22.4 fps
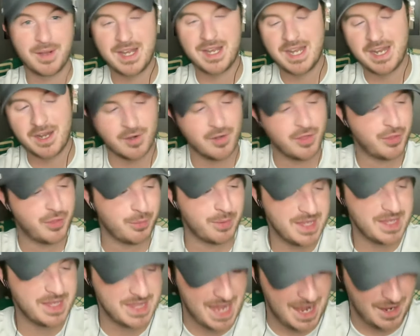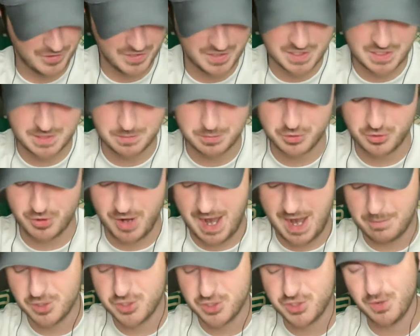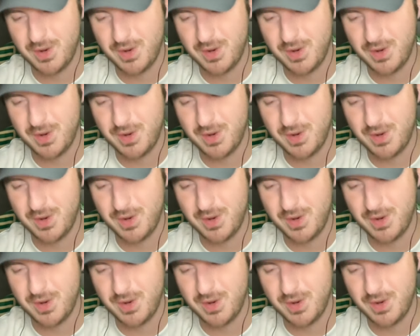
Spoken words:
near 3,000 subscribers.